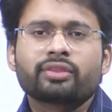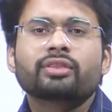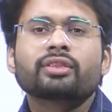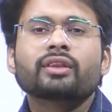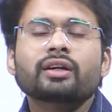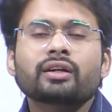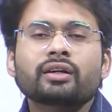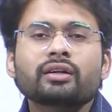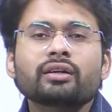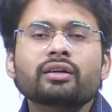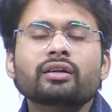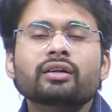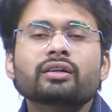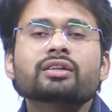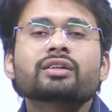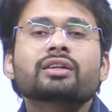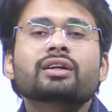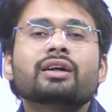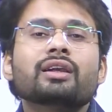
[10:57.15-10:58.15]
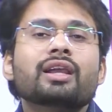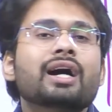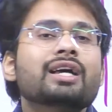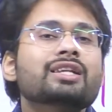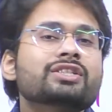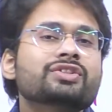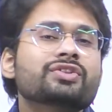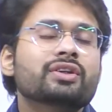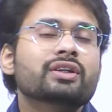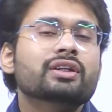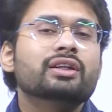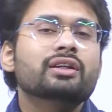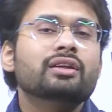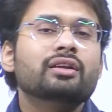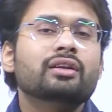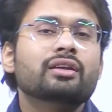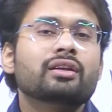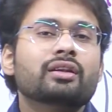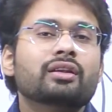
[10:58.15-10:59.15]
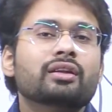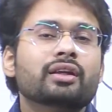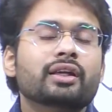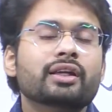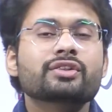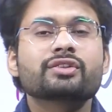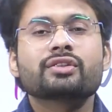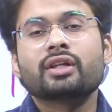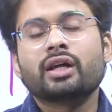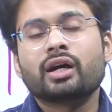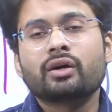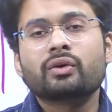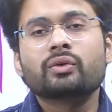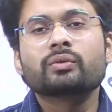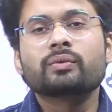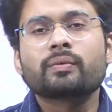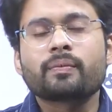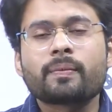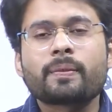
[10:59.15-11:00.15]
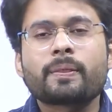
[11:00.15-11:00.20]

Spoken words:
the class struggle is now